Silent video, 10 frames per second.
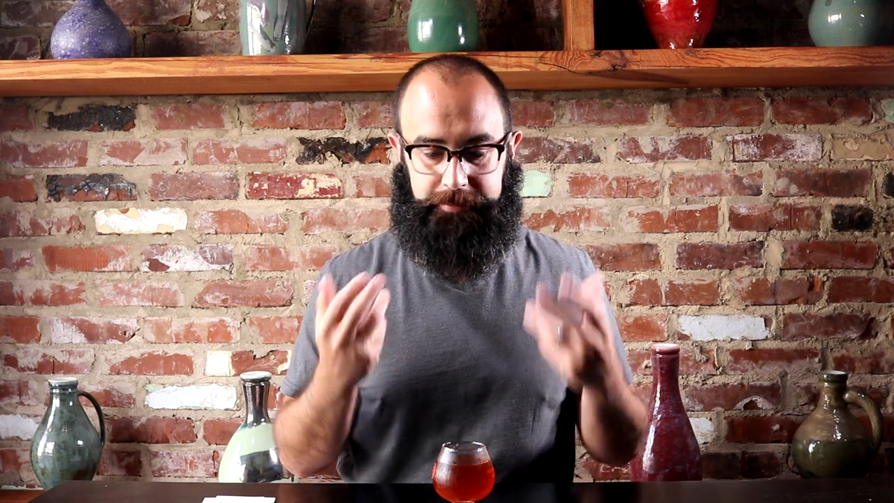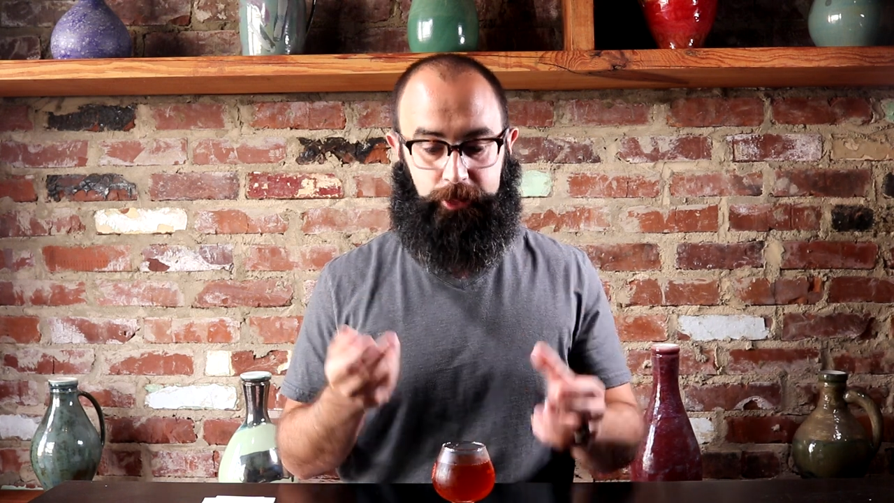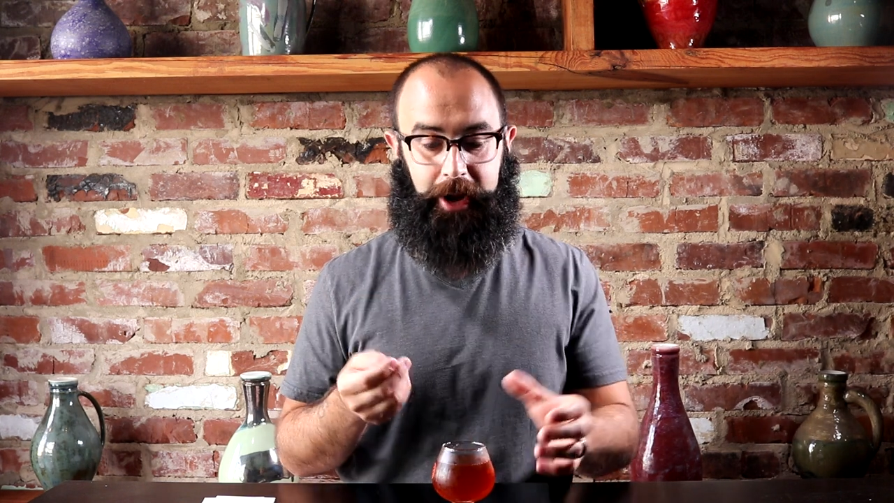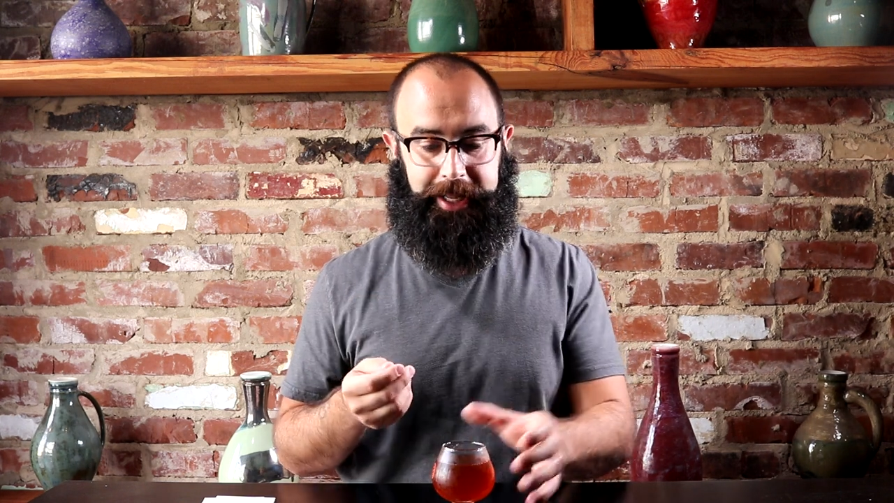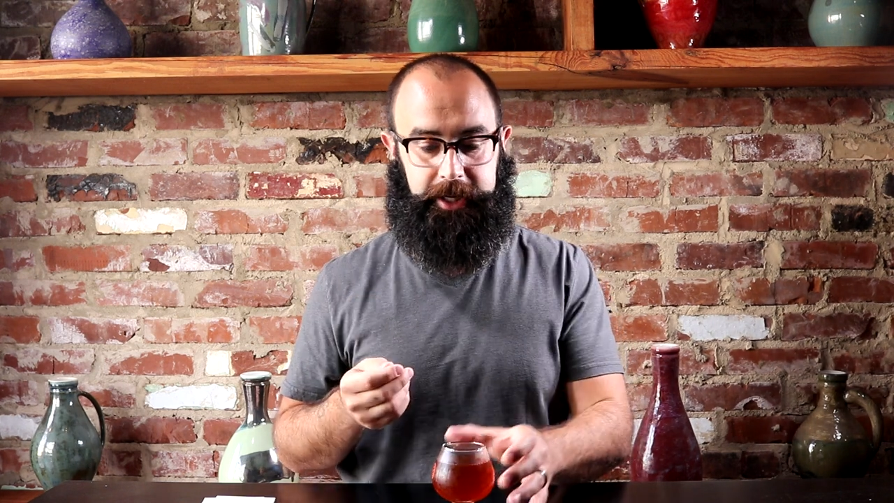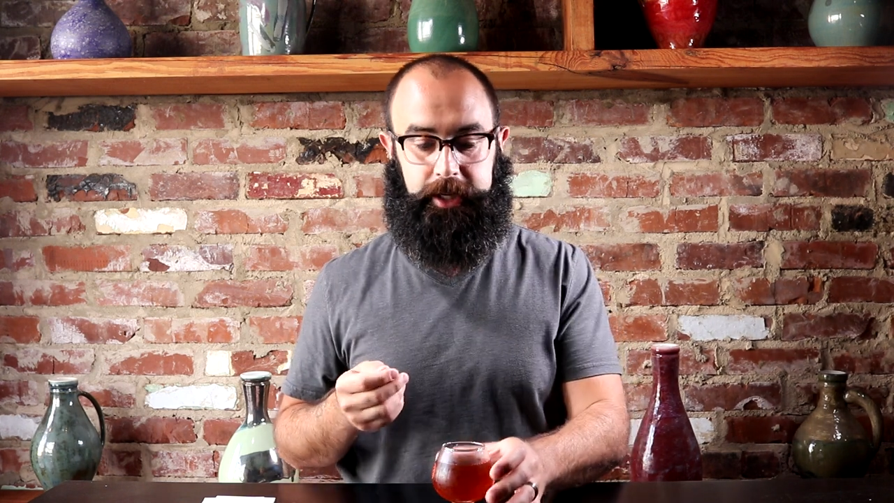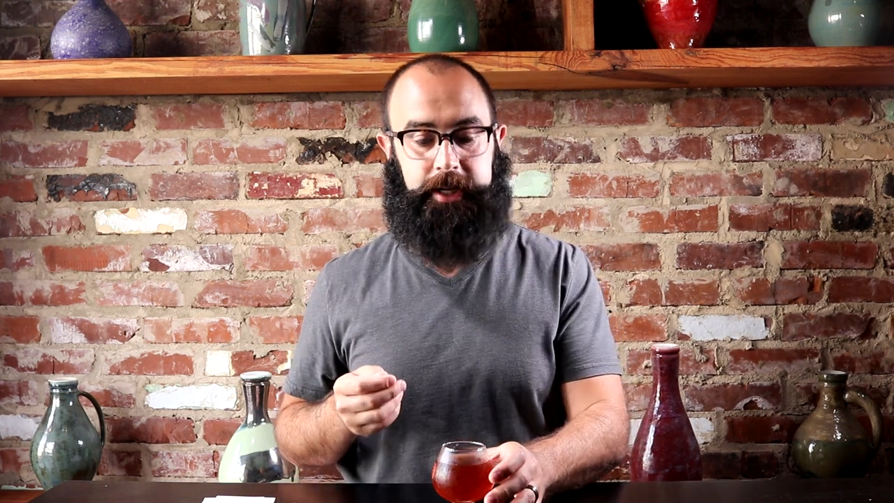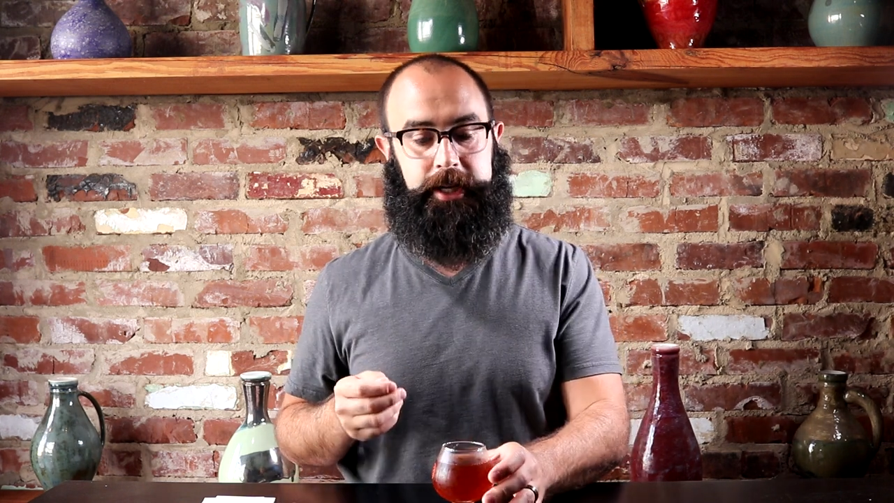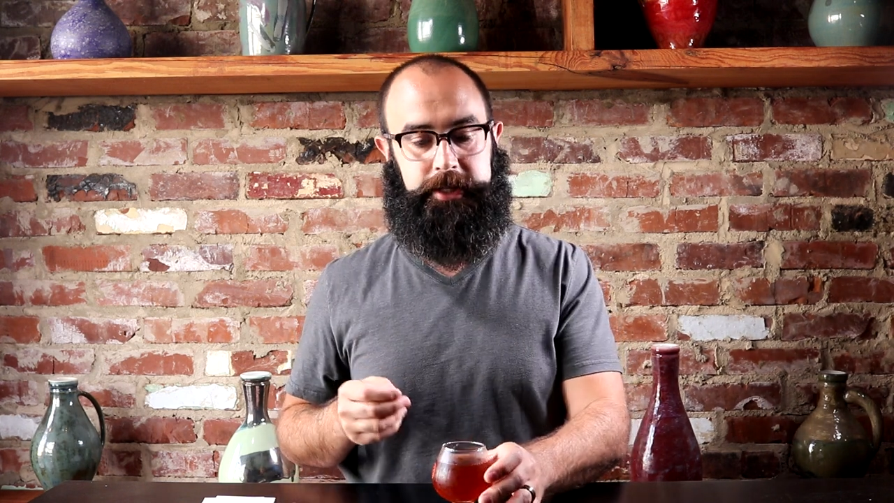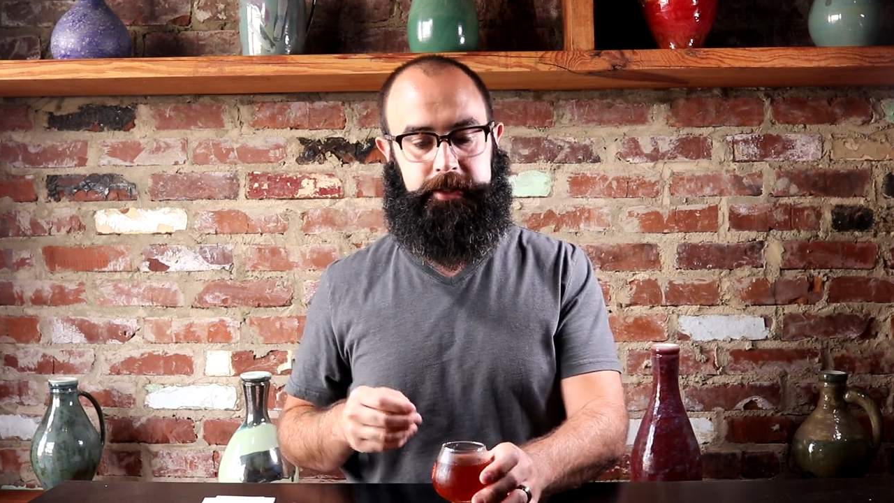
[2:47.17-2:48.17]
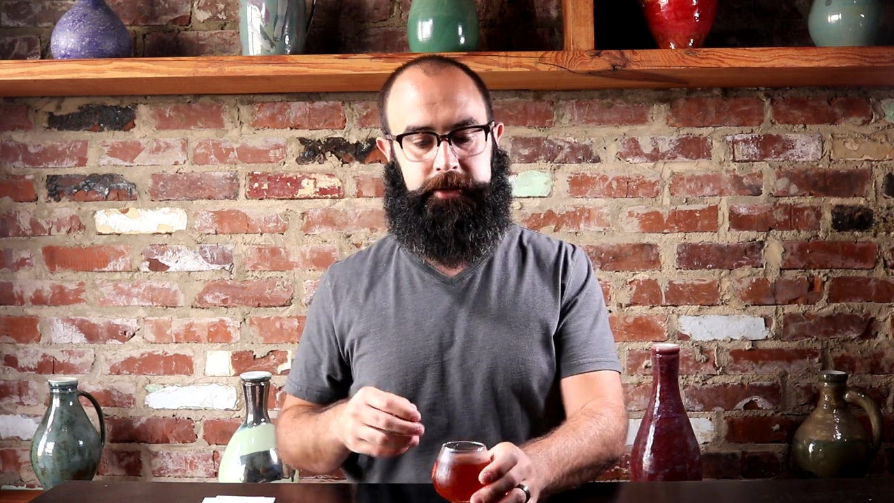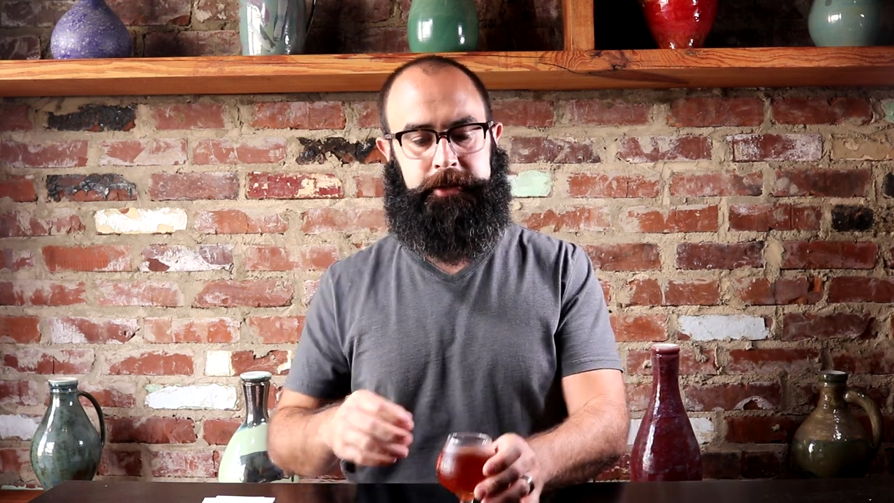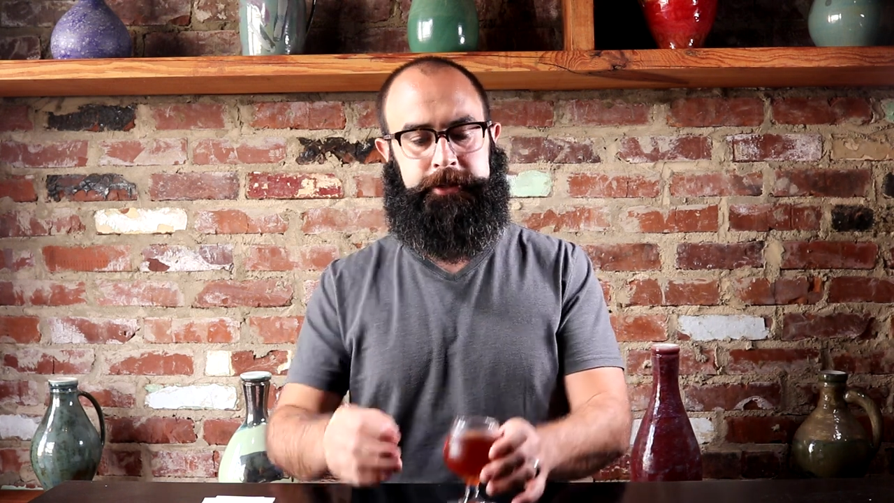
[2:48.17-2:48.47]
bready goodness.